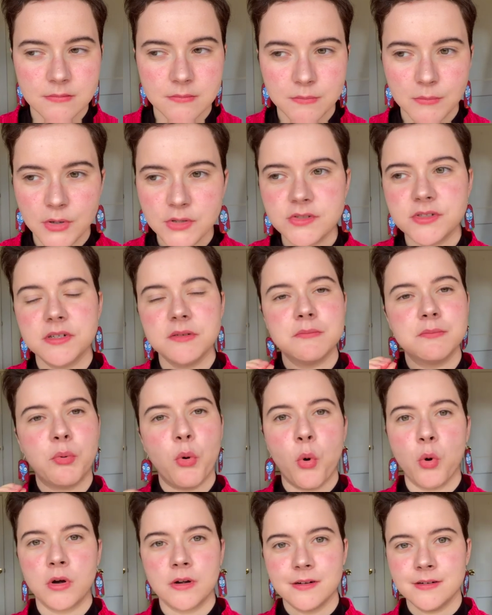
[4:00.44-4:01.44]
most
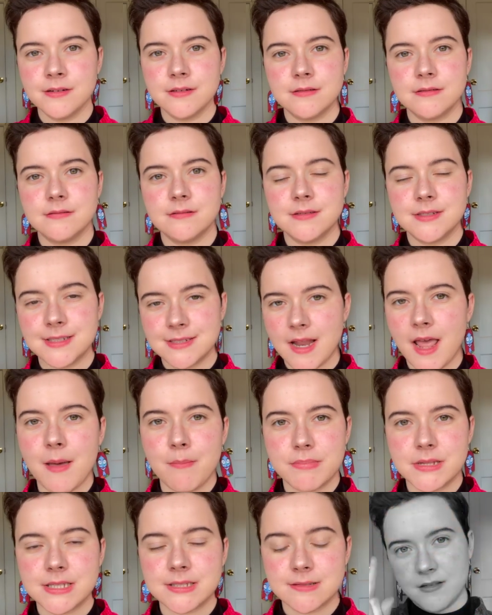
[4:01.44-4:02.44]
important
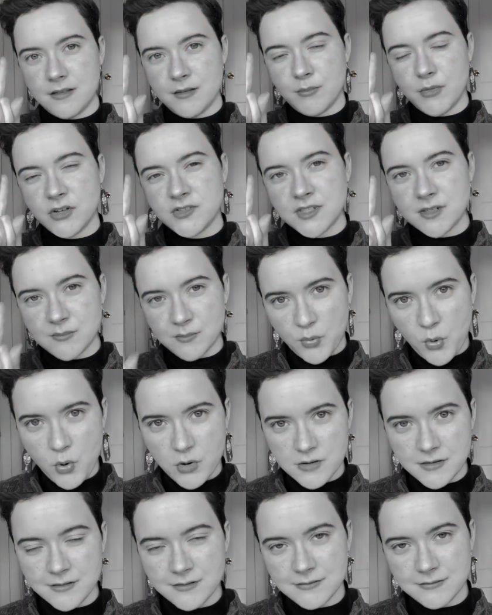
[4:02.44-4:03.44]
steps. The most
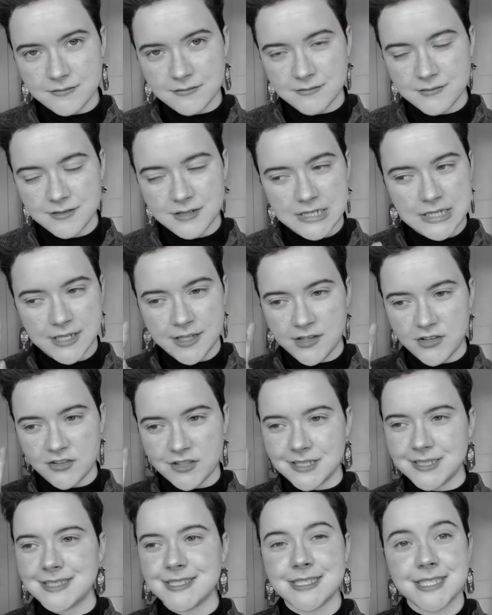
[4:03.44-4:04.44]
important,
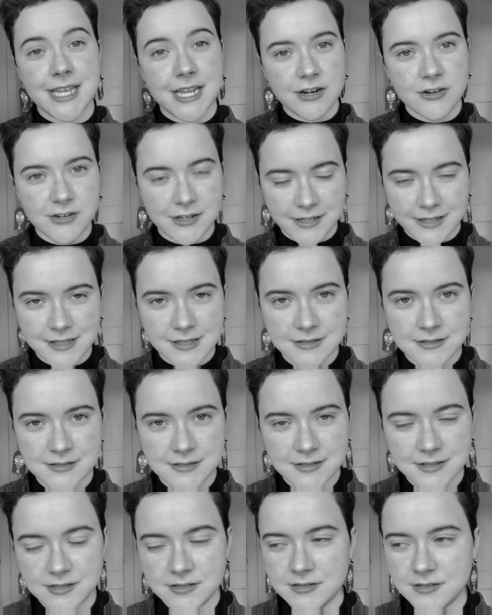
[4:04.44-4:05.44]
the
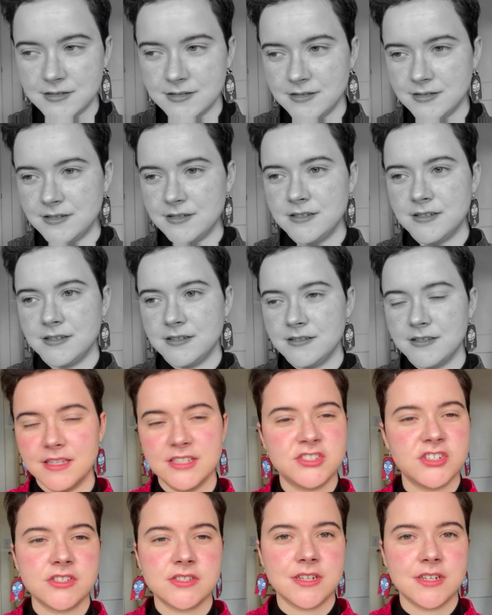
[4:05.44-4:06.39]
scariest, it's just